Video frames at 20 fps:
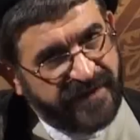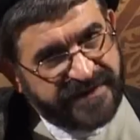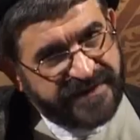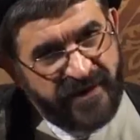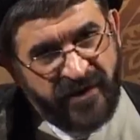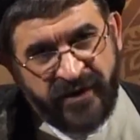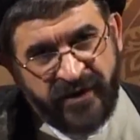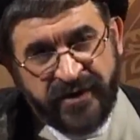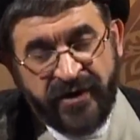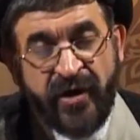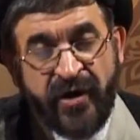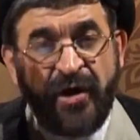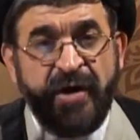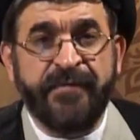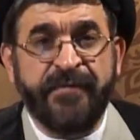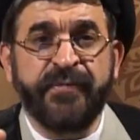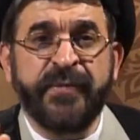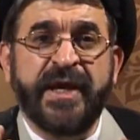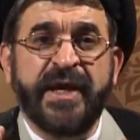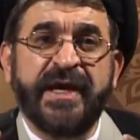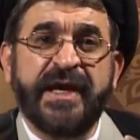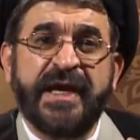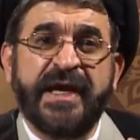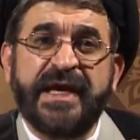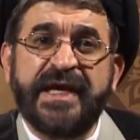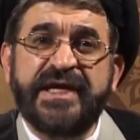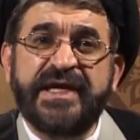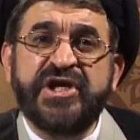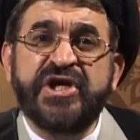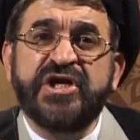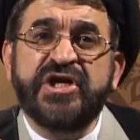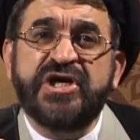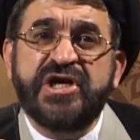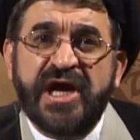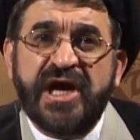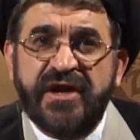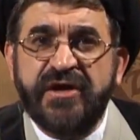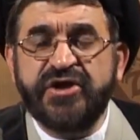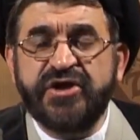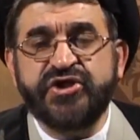wa Ta'ala
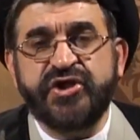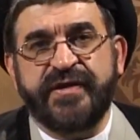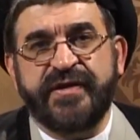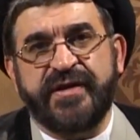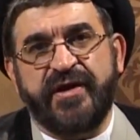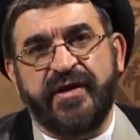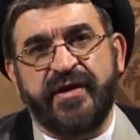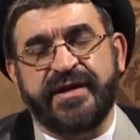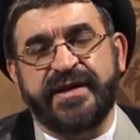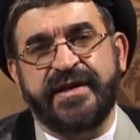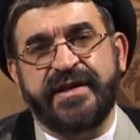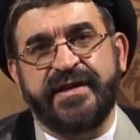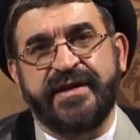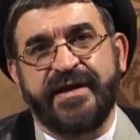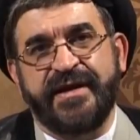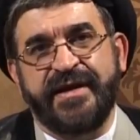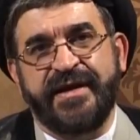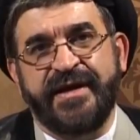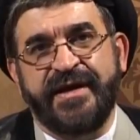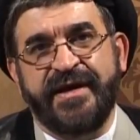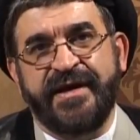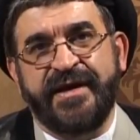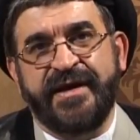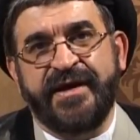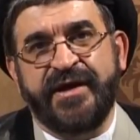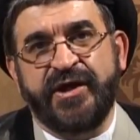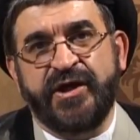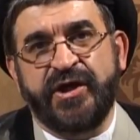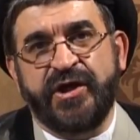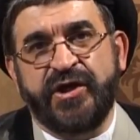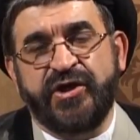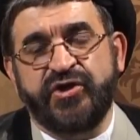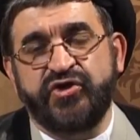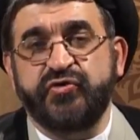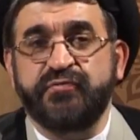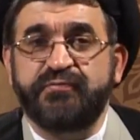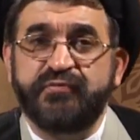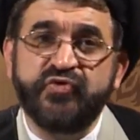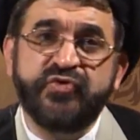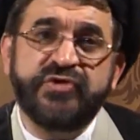encourages us
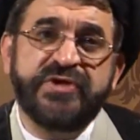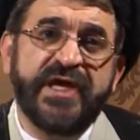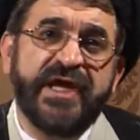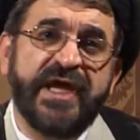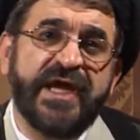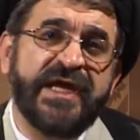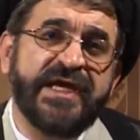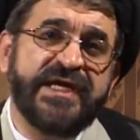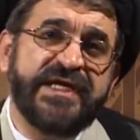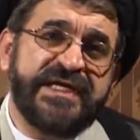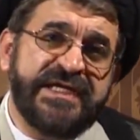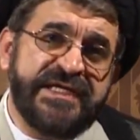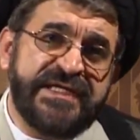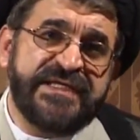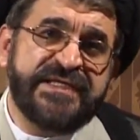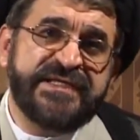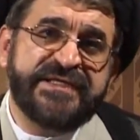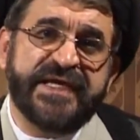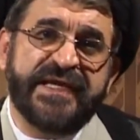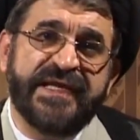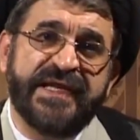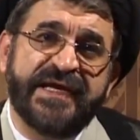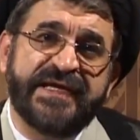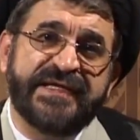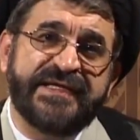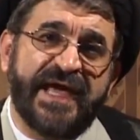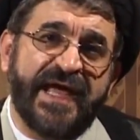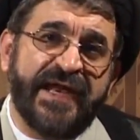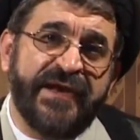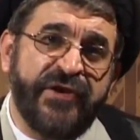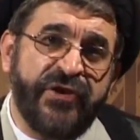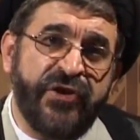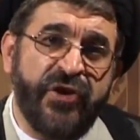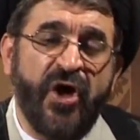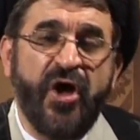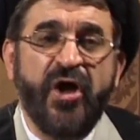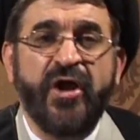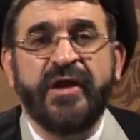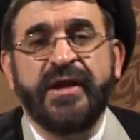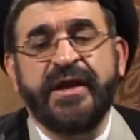to put the intellect and
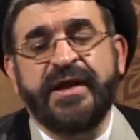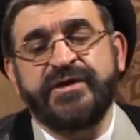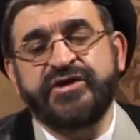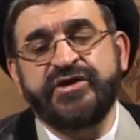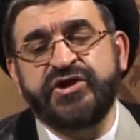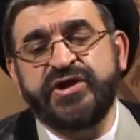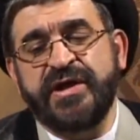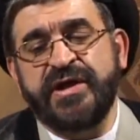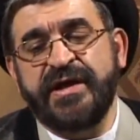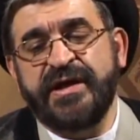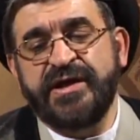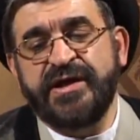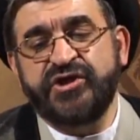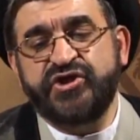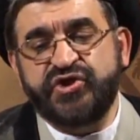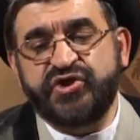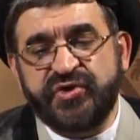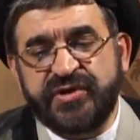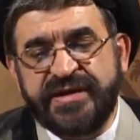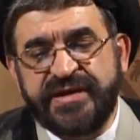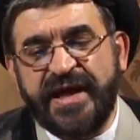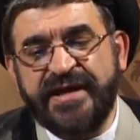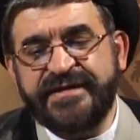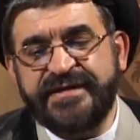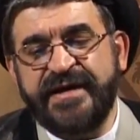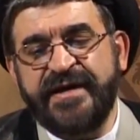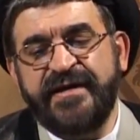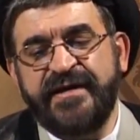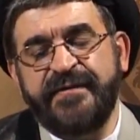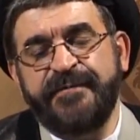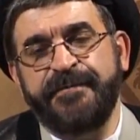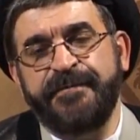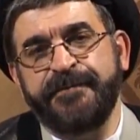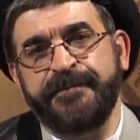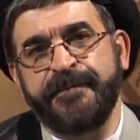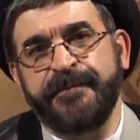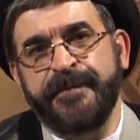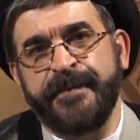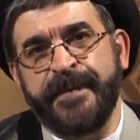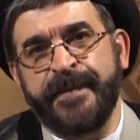knowledge together
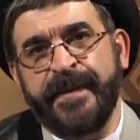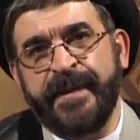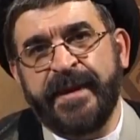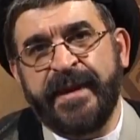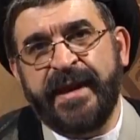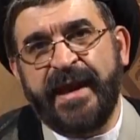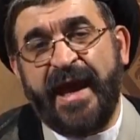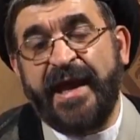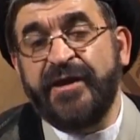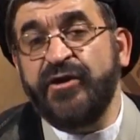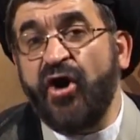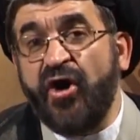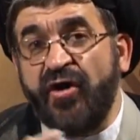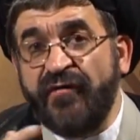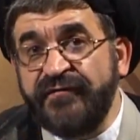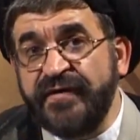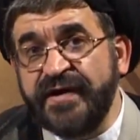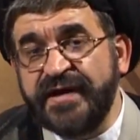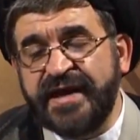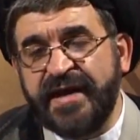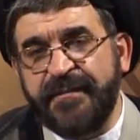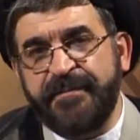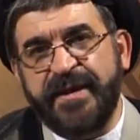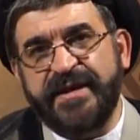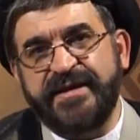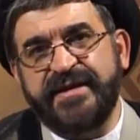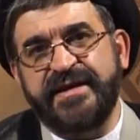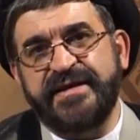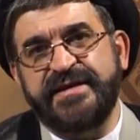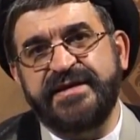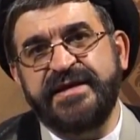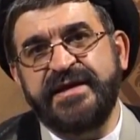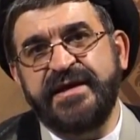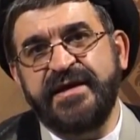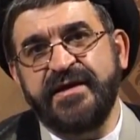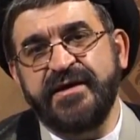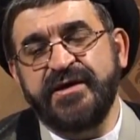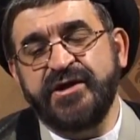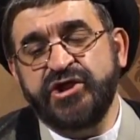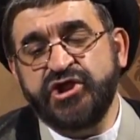and our
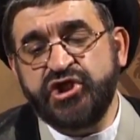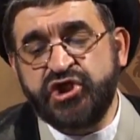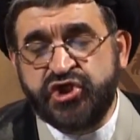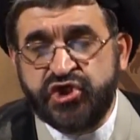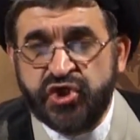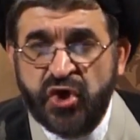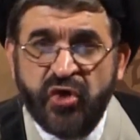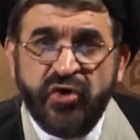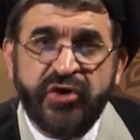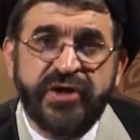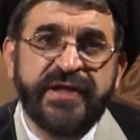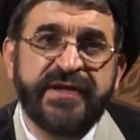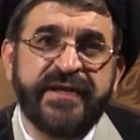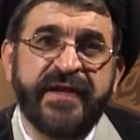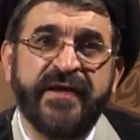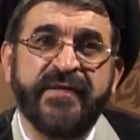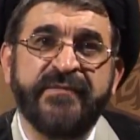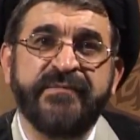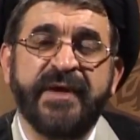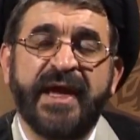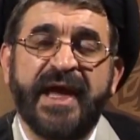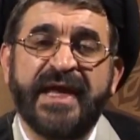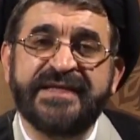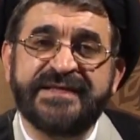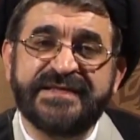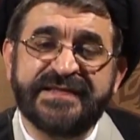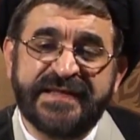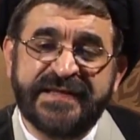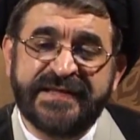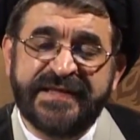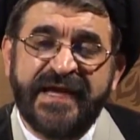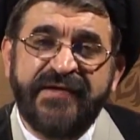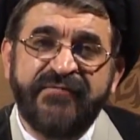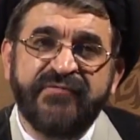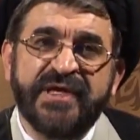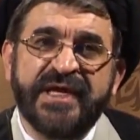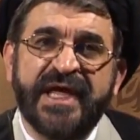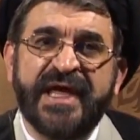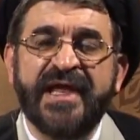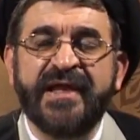capacity, join them until they
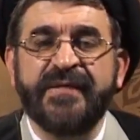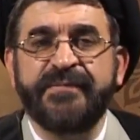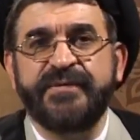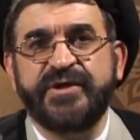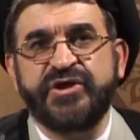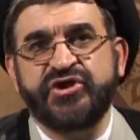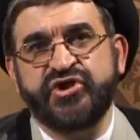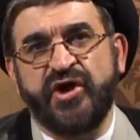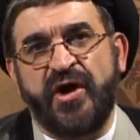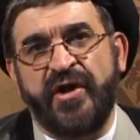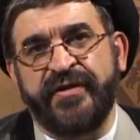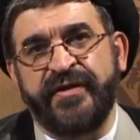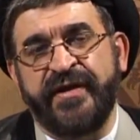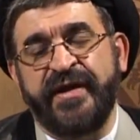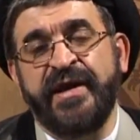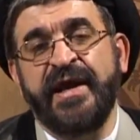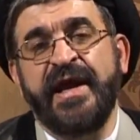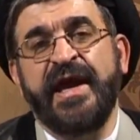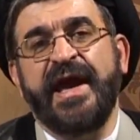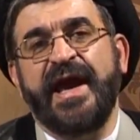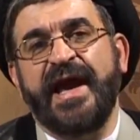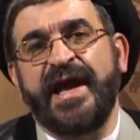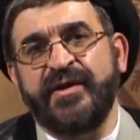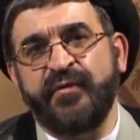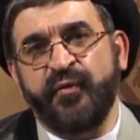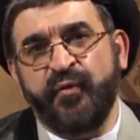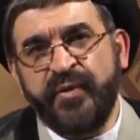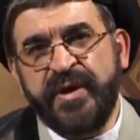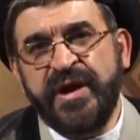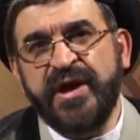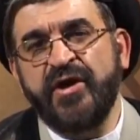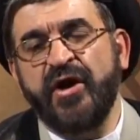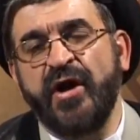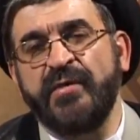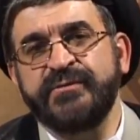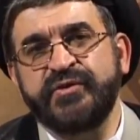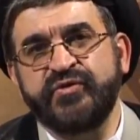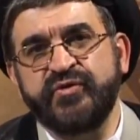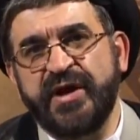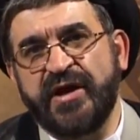will help each other, and we
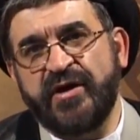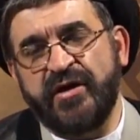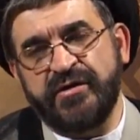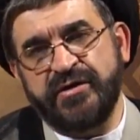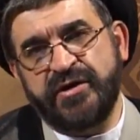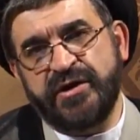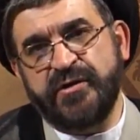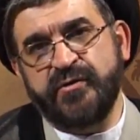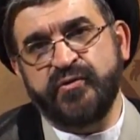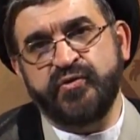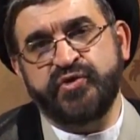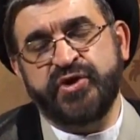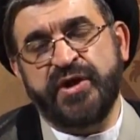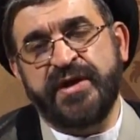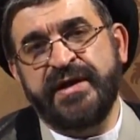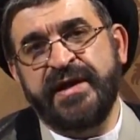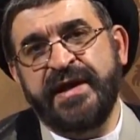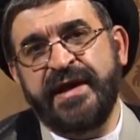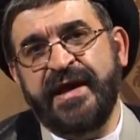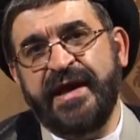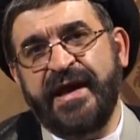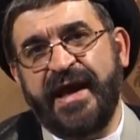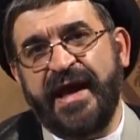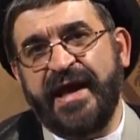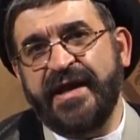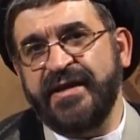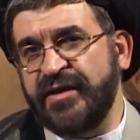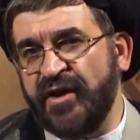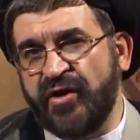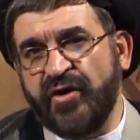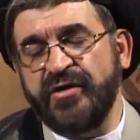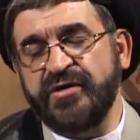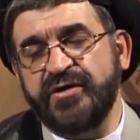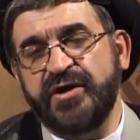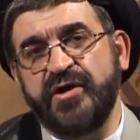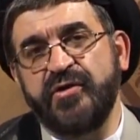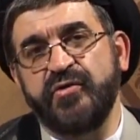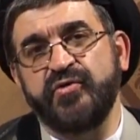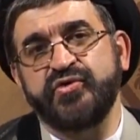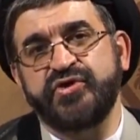come to the conclusion, and the
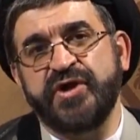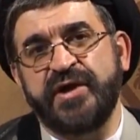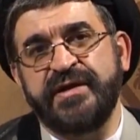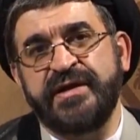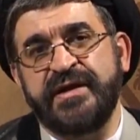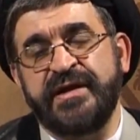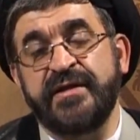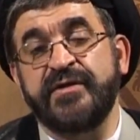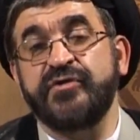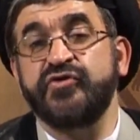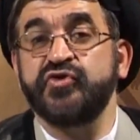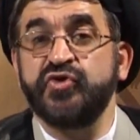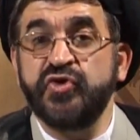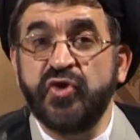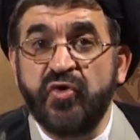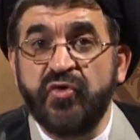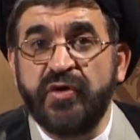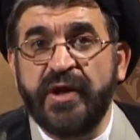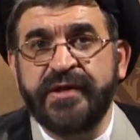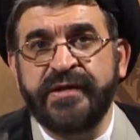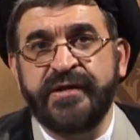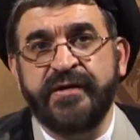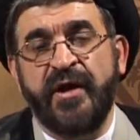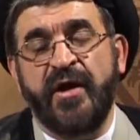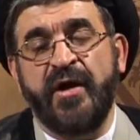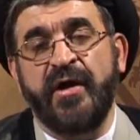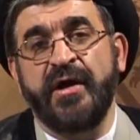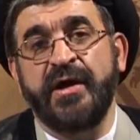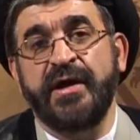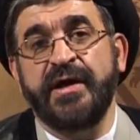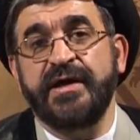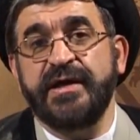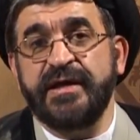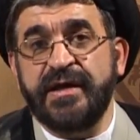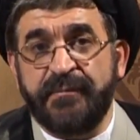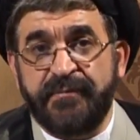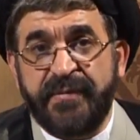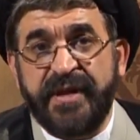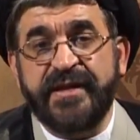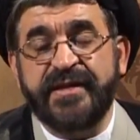conclusion is to know Allah
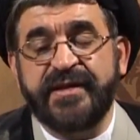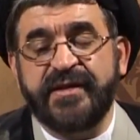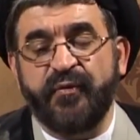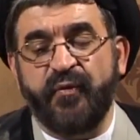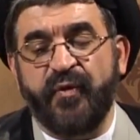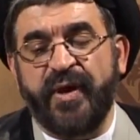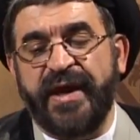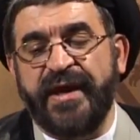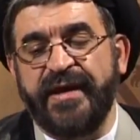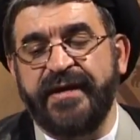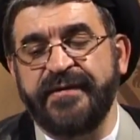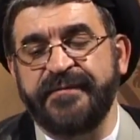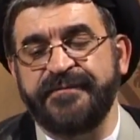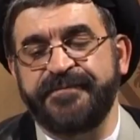in the best way.